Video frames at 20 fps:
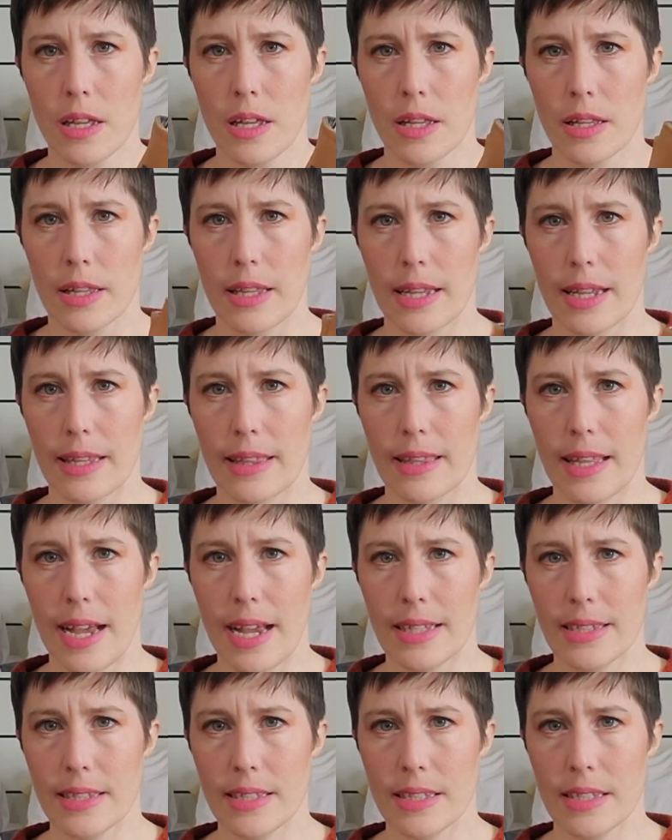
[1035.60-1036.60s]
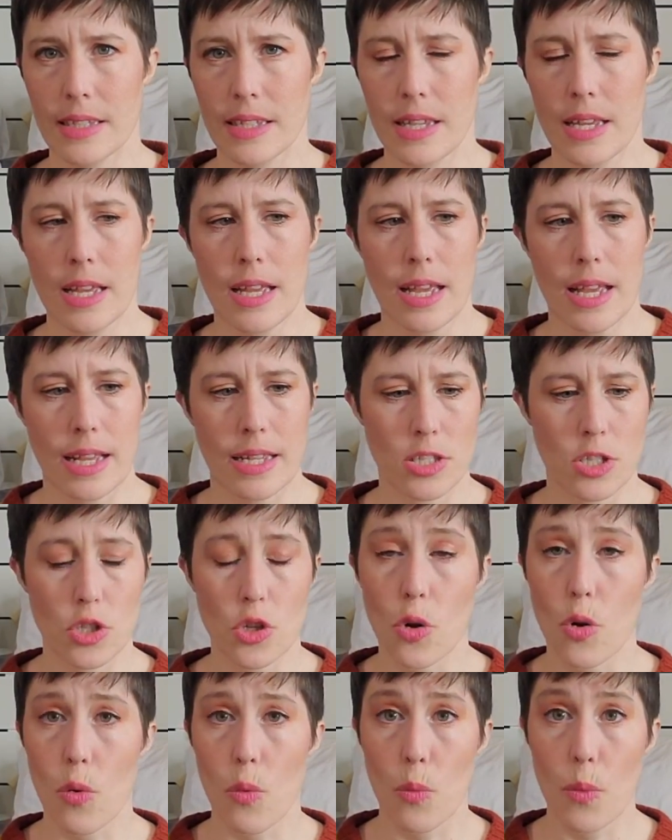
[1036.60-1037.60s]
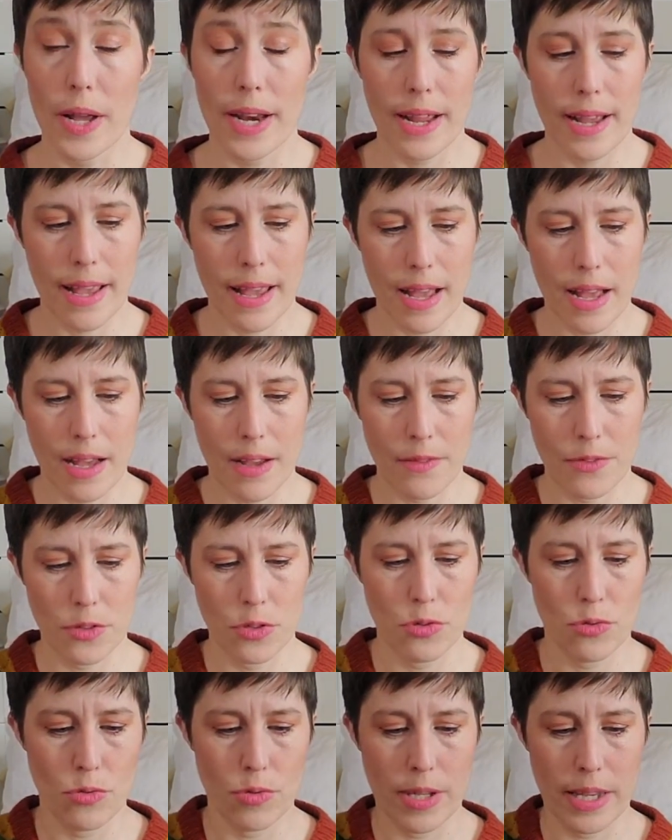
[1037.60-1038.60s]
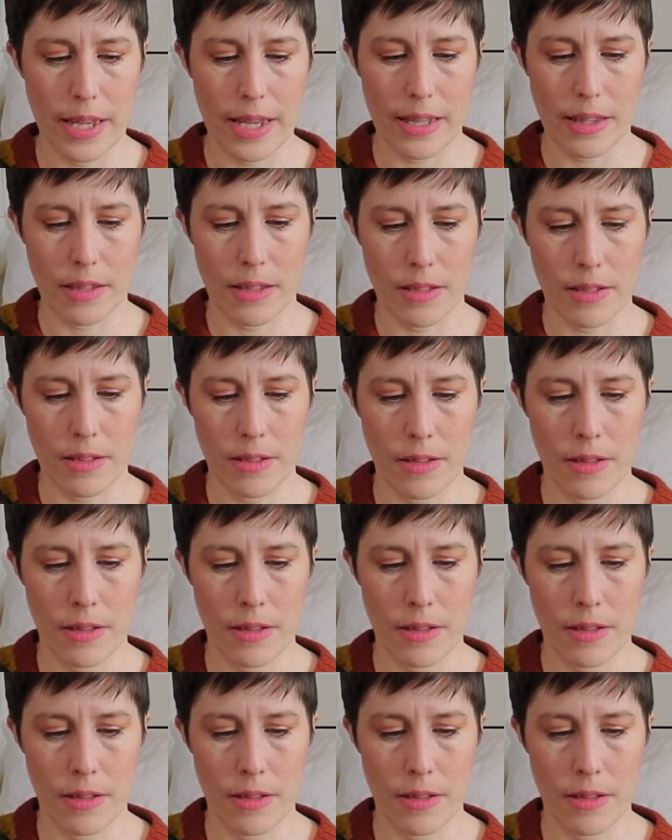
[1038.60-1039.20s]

like that. And so when I have to get